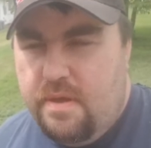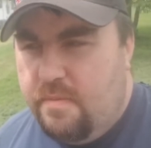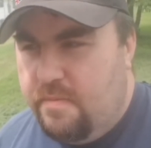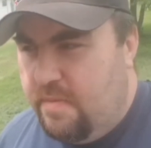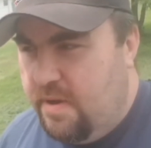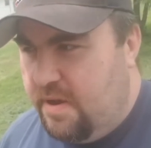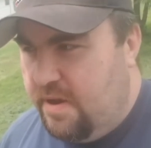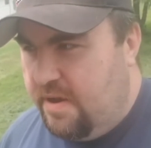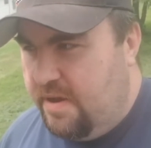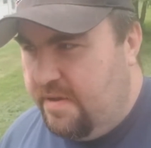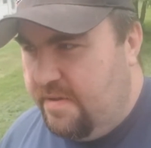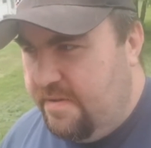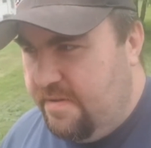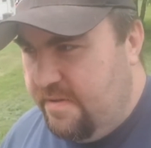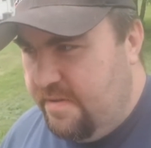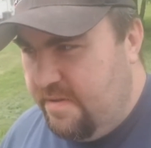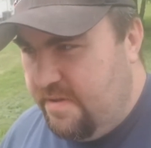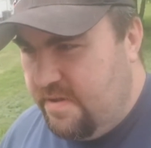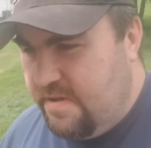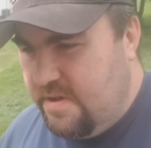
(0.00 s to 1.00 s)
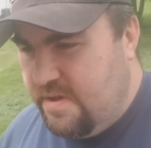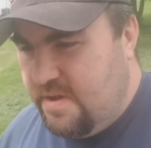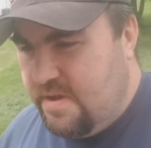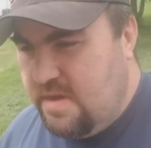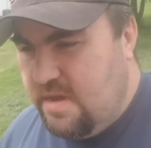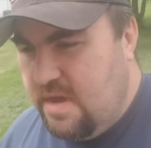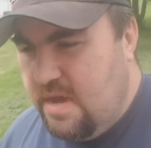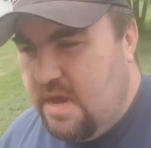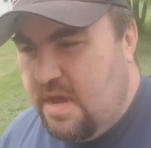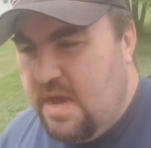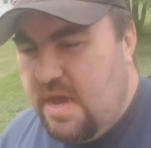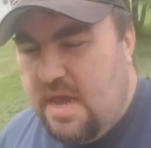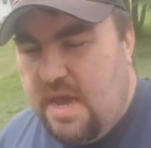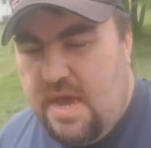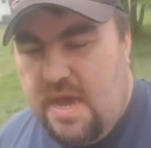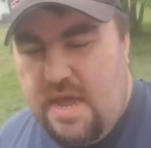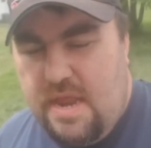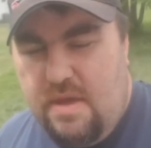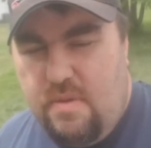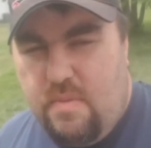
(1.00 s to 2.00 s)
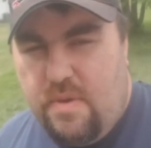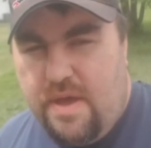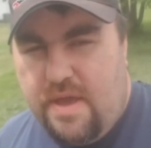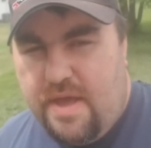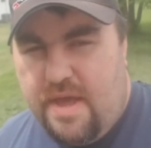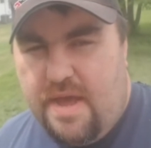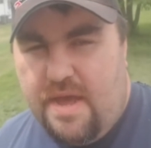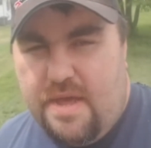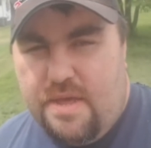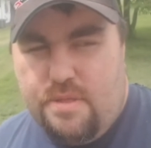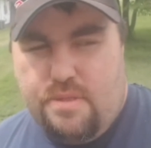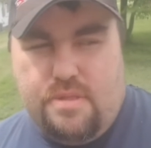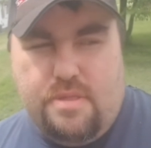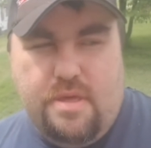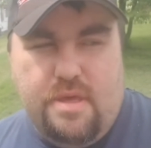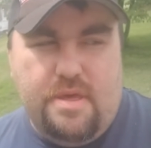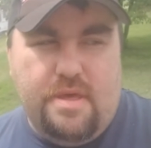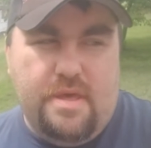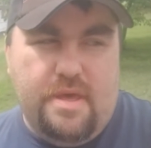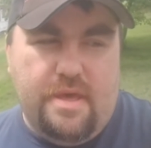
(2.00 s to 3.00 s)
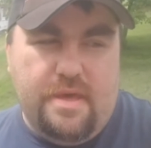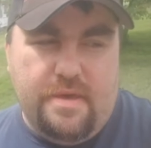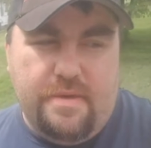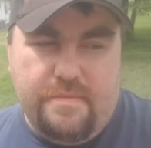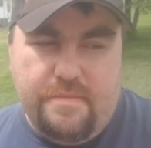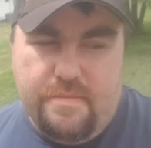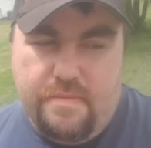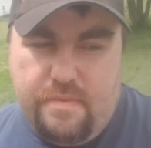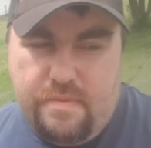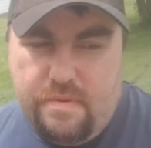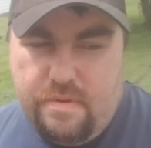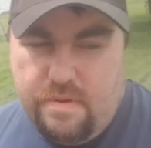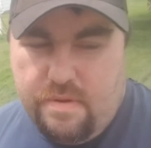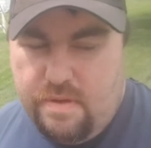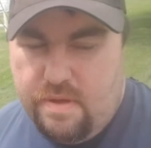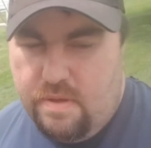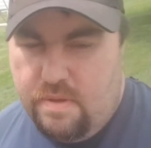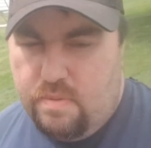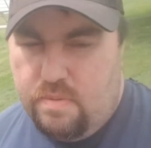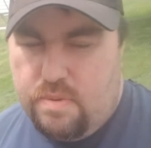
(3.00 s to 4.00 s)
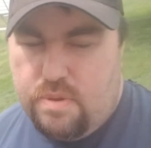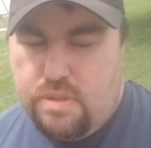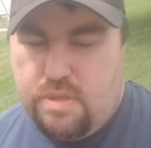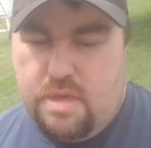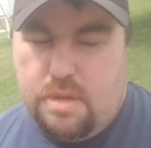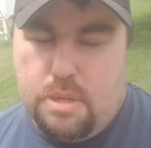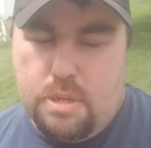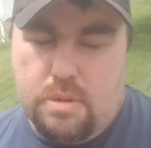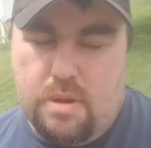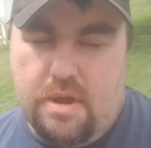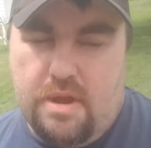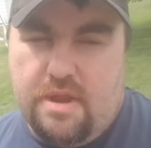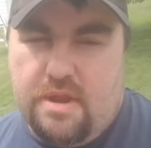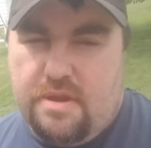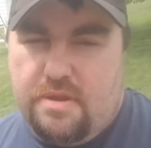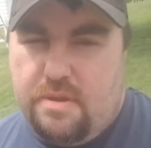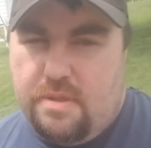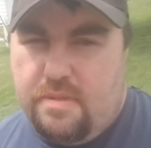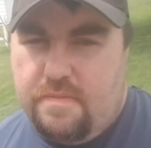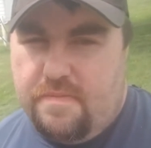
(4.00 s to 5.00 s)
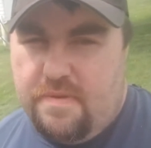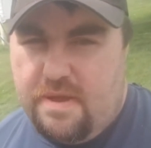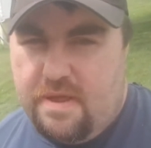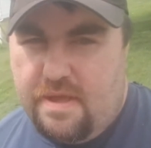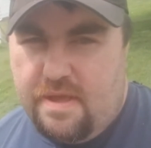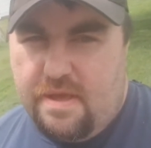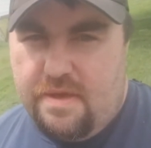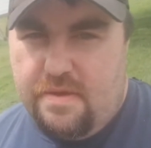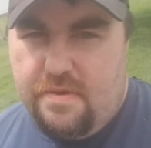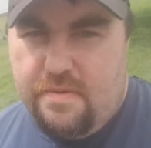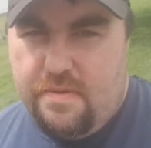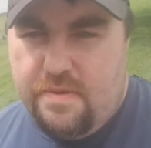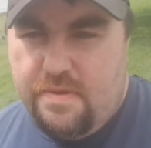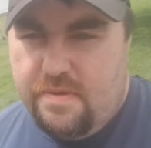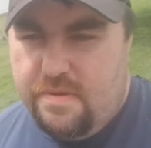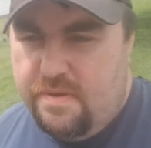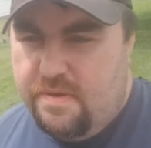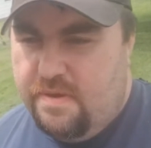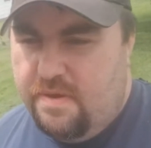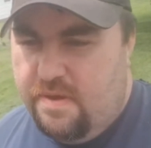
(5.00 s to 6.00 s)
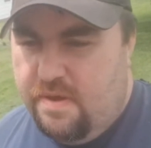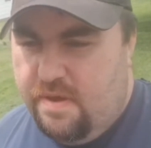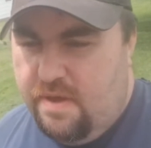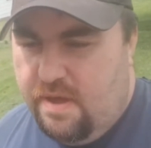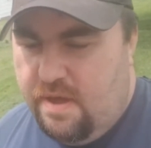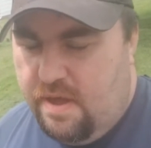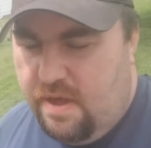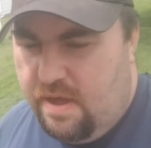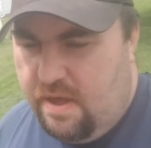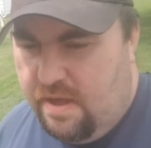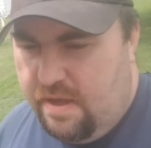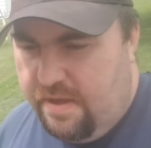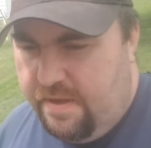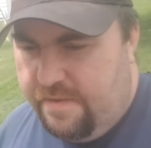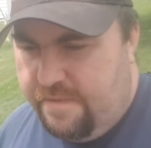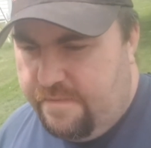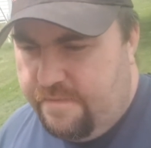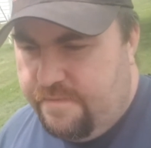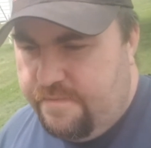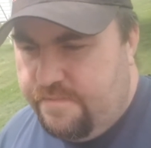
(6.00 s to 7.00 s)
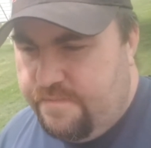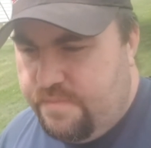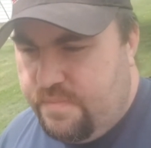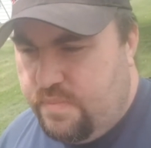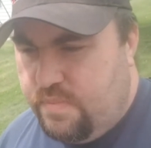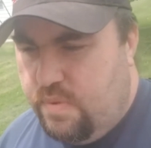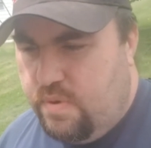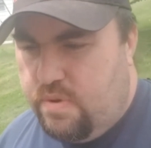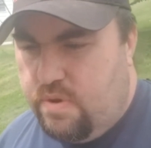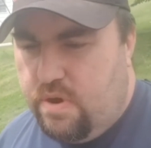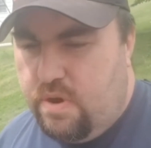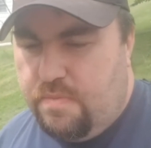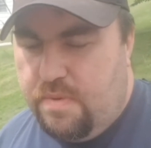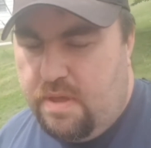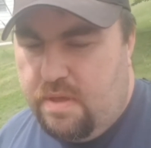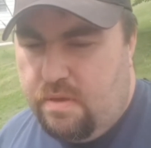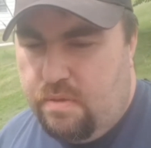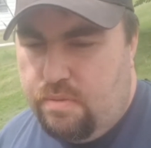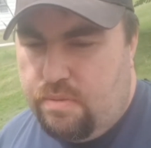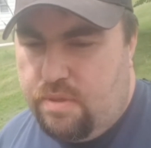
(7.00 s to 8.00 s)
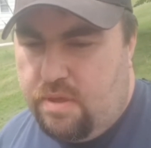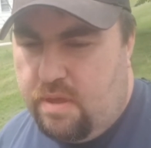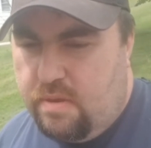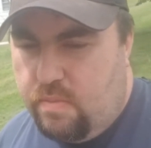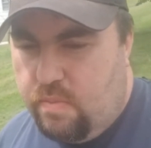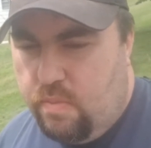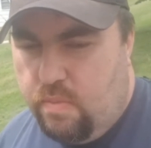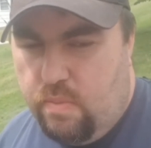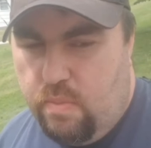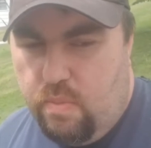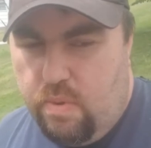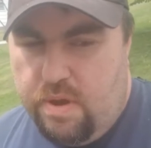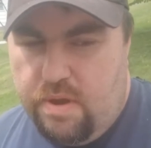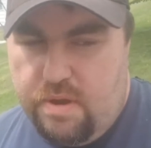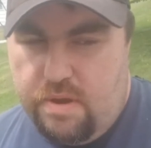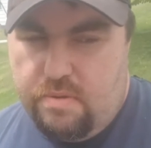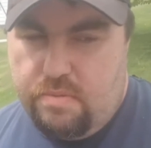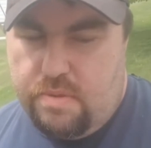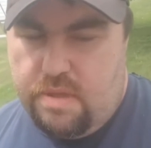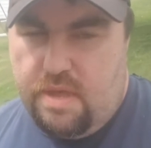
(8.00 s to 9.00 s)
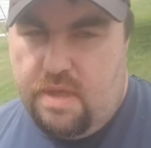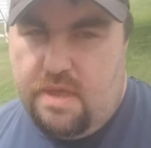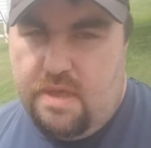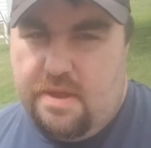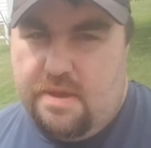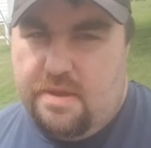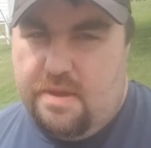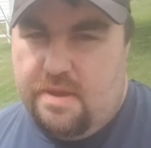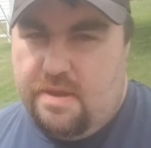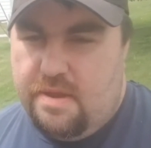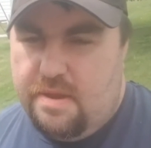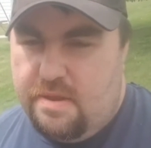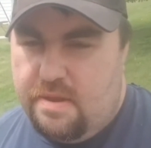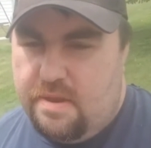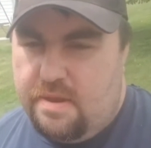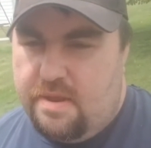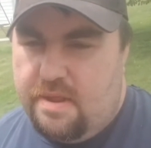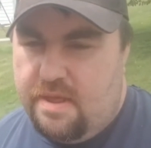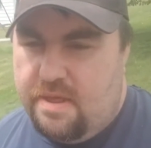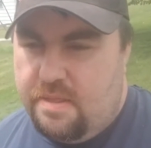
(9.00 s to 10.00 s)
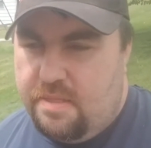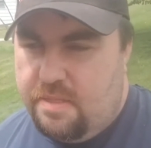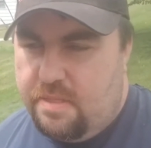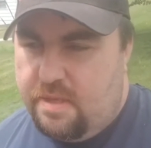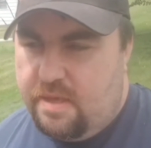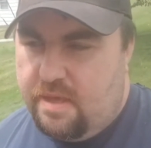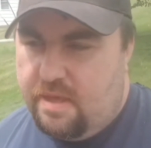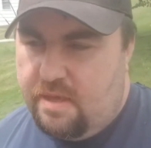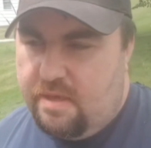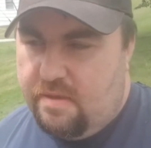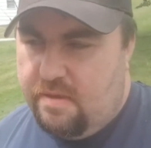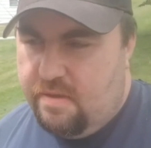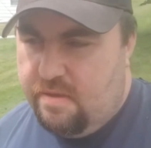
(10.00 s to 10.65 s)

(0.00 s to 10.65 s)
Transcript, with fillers: But uh, anyway, guys, um, let's get straight into the video. Um, we're going to be using window tint to tint the